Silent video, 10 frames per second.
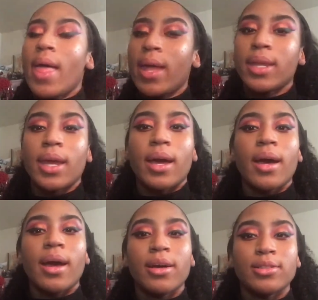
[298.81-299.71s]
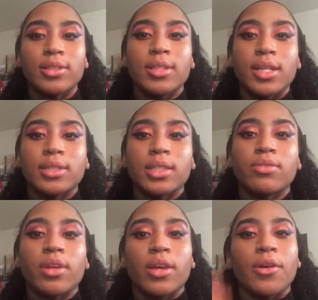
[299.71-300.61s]
And yeah, I'll see you guys next
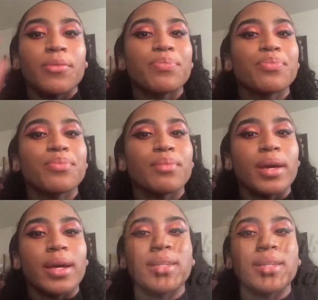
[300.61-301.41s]
video. Bye guys.